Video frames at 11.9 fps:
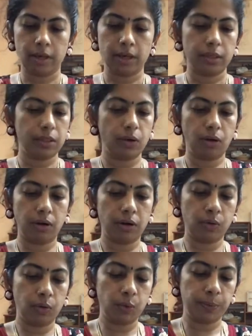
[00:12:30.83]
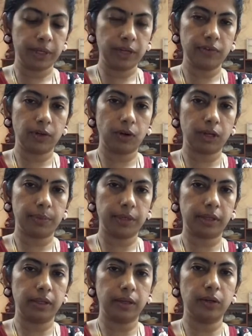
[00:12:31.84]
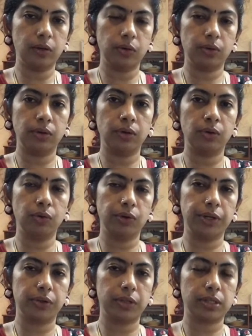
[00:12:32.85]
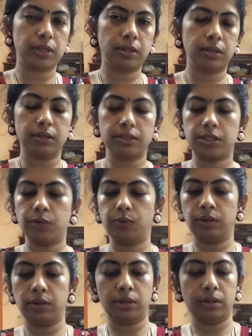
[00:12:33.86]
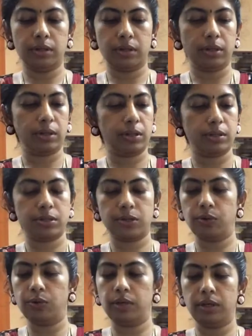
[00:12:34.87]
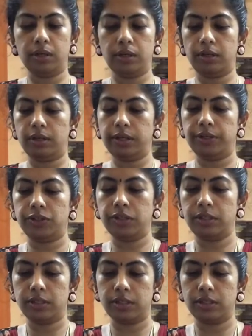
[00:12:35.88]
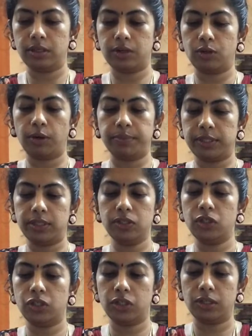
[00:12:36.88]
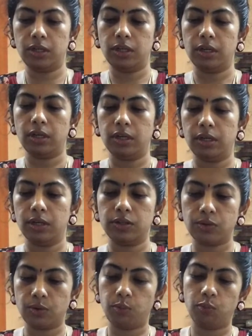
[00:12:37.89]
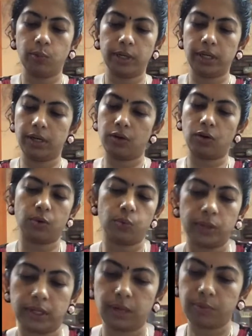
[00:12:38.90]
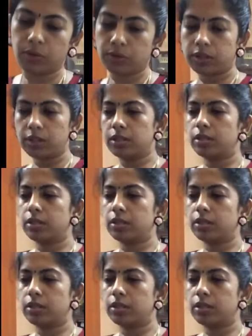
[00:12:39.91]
The opening will automatically go into the sewed edges, the top stitch, so we need not worry about it.